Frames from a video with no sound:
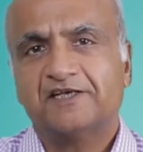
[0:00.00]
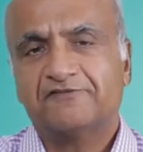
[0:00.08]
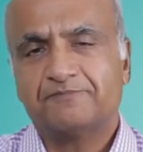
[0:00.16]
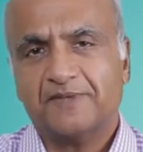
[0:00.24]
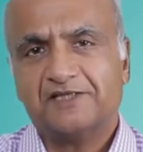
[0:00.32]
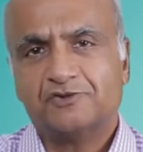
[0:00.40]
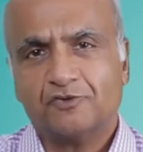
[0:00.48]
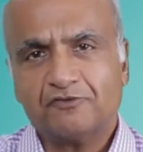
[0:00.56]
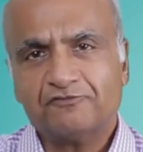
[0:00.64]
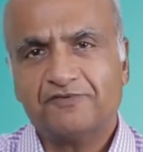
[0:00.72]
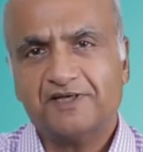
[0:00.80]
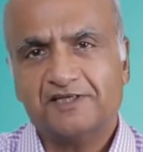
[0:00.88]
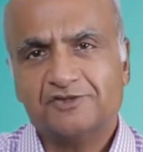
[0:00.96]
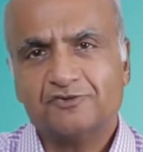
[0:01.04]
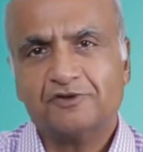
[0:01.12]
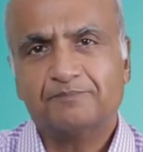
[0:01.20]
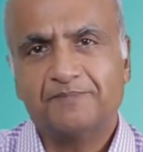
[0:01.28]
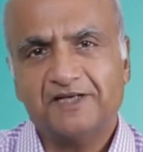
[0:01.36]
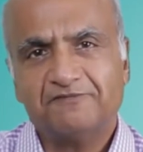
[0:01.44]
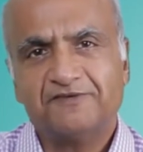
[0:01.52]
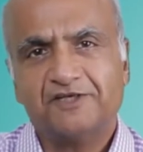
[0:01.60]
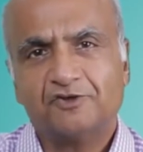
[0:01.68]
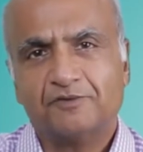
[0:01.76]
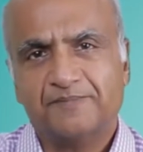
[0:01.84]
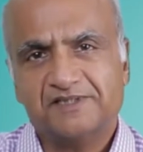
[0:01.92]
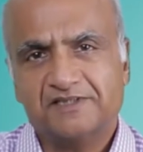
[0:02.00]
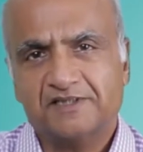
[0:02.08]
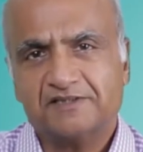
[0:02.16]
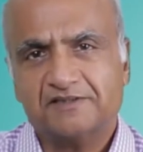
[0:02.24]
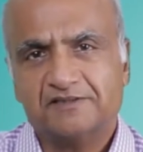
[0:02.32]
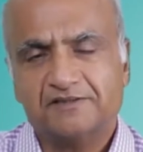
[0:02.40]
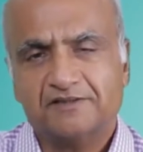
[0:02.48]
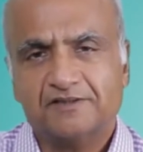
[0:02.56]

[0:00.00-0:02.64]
if my software does not benefit your business,